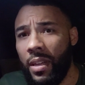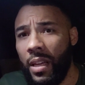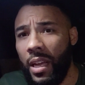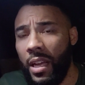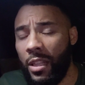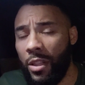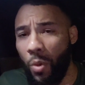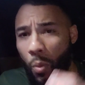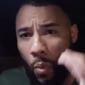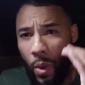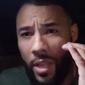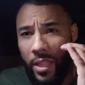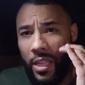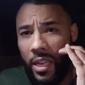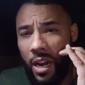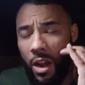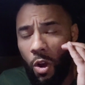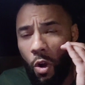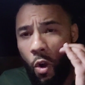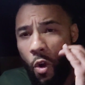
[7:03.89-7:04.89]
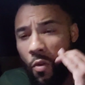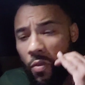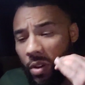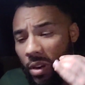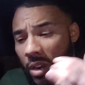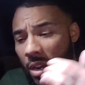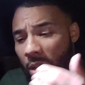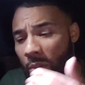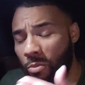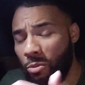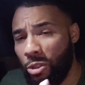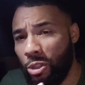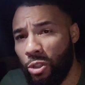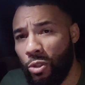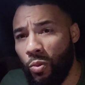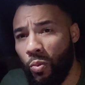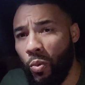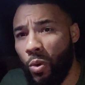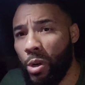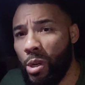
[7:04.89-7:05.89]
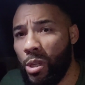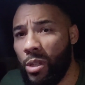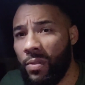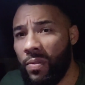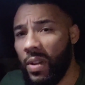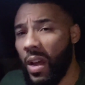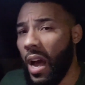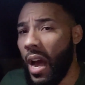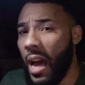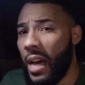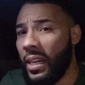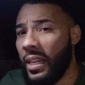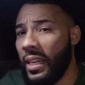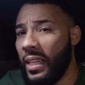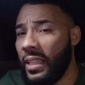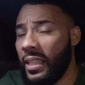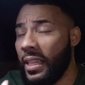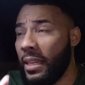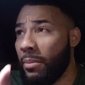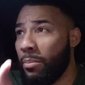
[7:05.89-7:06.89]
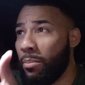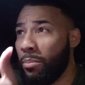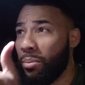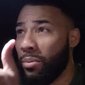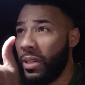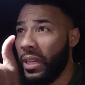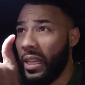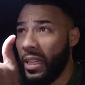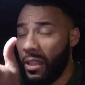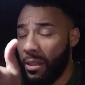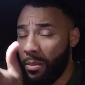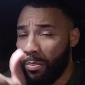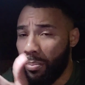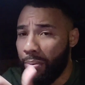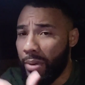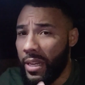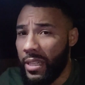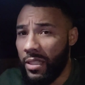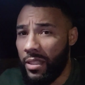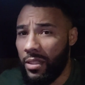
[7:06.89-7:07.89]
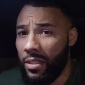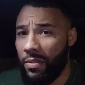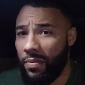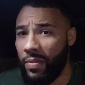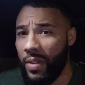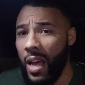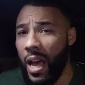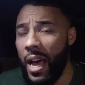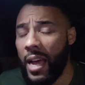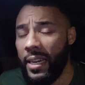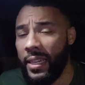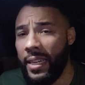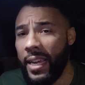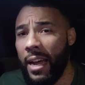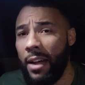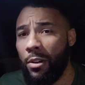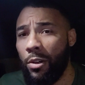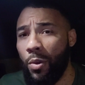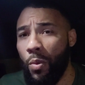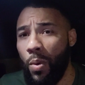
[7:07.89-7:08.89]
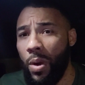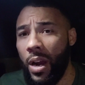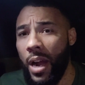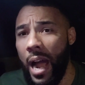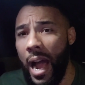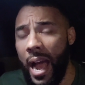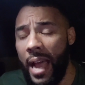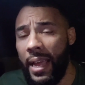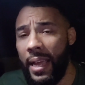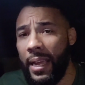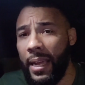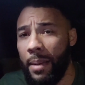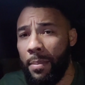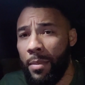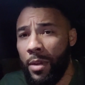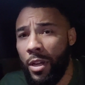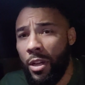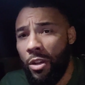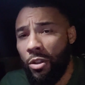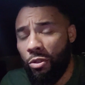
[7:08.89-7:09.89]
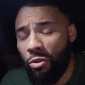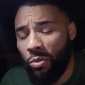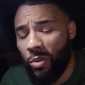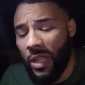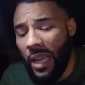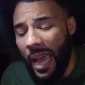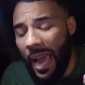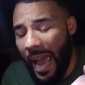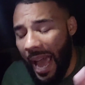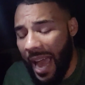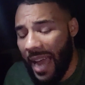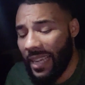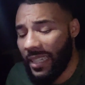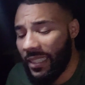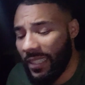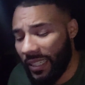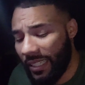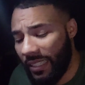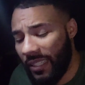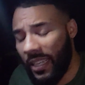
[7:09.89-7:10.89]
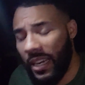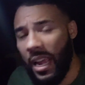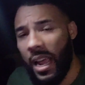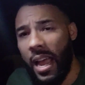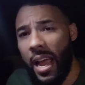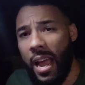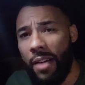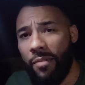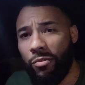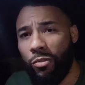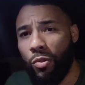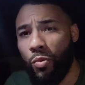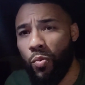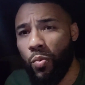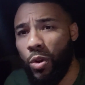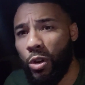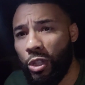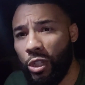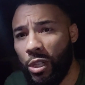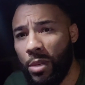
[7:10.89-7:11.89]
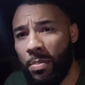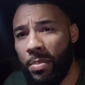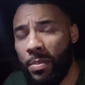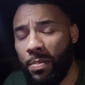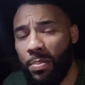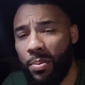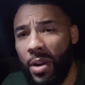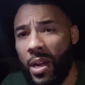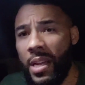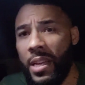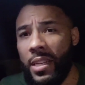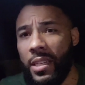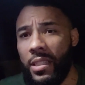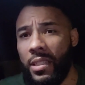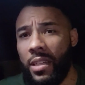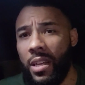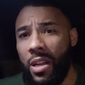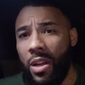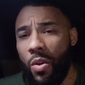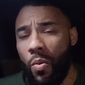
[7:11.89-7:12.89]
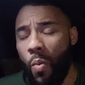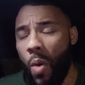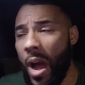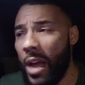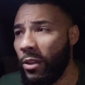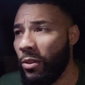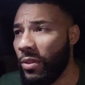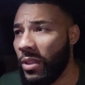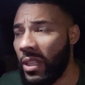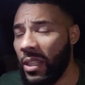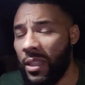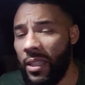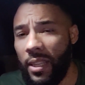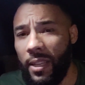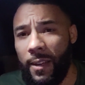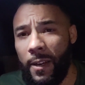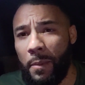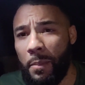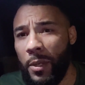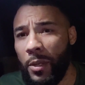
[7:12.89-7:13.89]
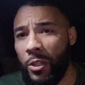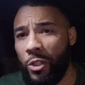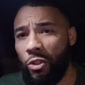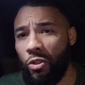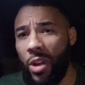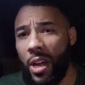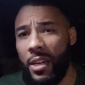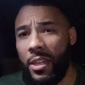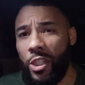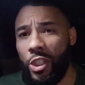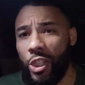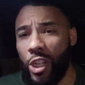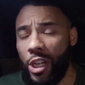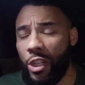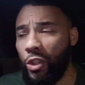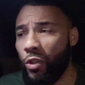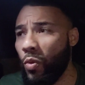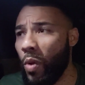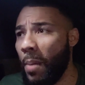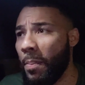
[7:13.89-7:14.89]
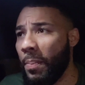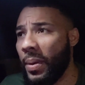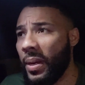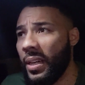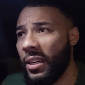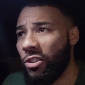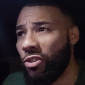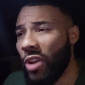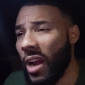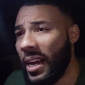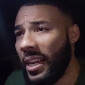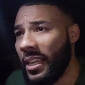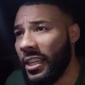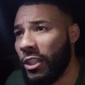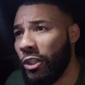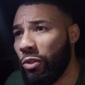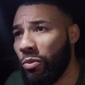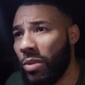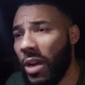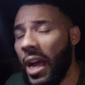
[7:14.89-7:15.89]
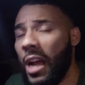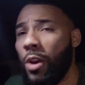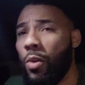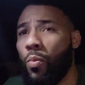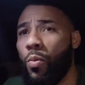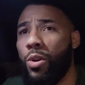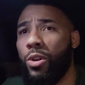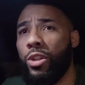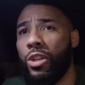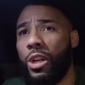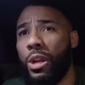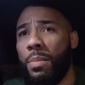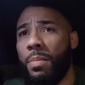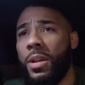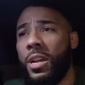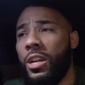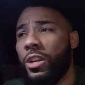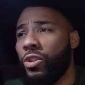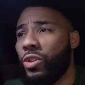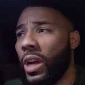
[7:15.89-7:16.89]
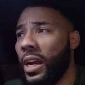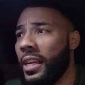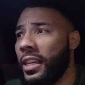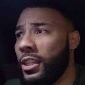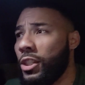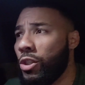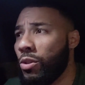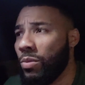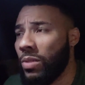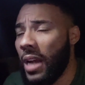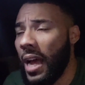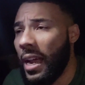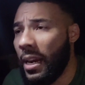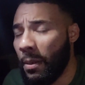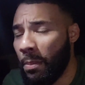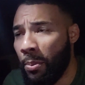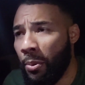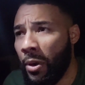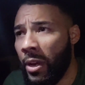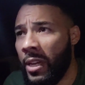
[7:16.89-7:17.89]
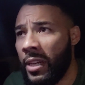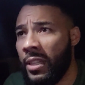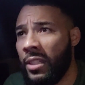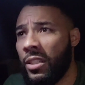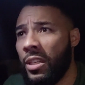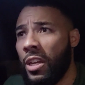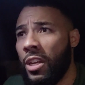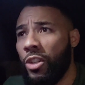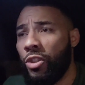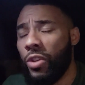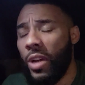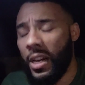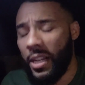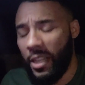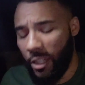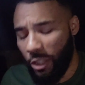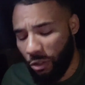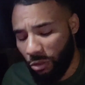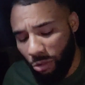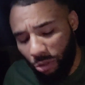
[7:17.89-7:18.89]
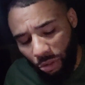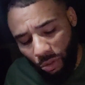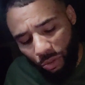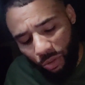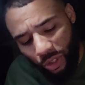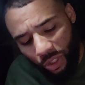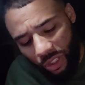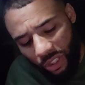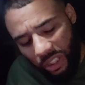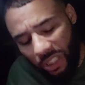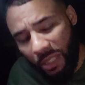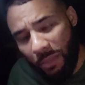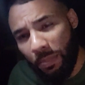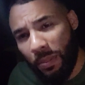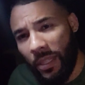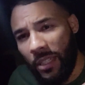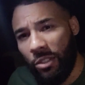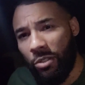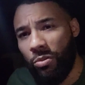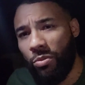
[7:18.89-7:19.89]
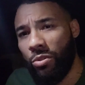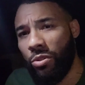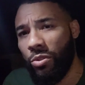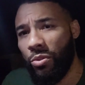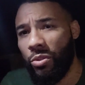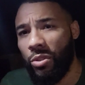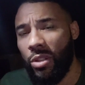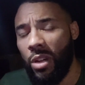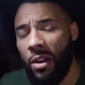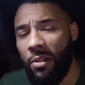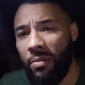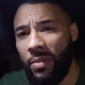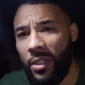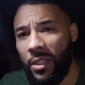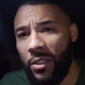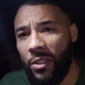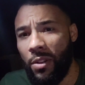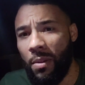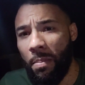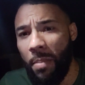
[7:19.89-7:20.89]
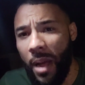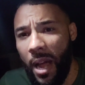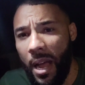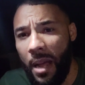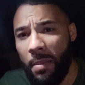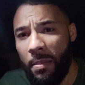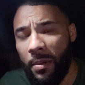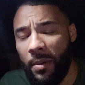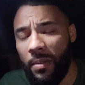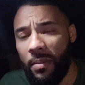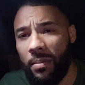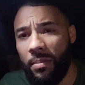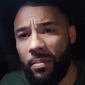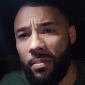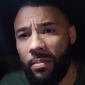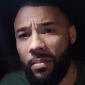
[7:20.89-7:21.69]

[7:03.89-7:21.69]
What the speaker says: And the way that I overcome was the word of God, and then bringing the presence of God down to where I am through the access that I have through worship and praise. Why you think the enemy is trying to shut you up and try to get you not to worship, try to get you not to praise, try to get you so sleepy as soon as you start reading your Bible?